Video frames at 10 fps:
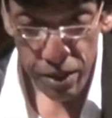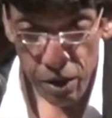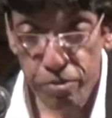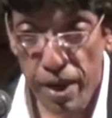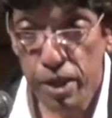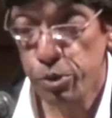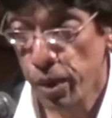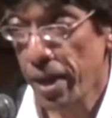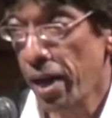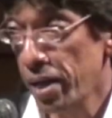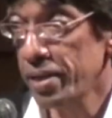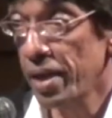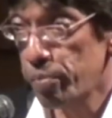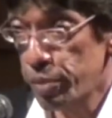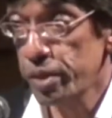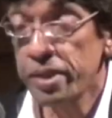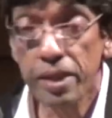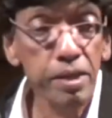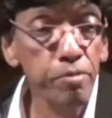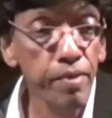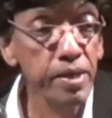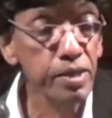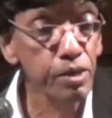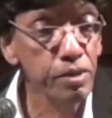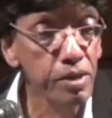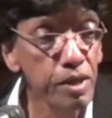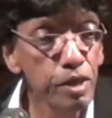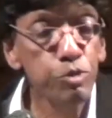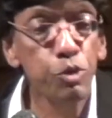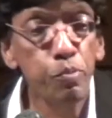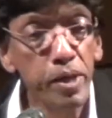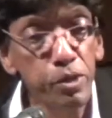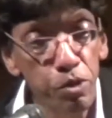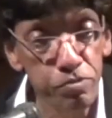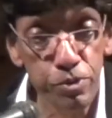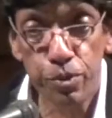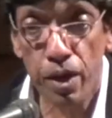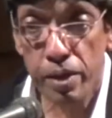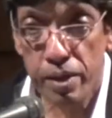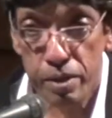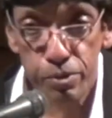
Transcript: of value, and I appreciate the fact that so many of you are here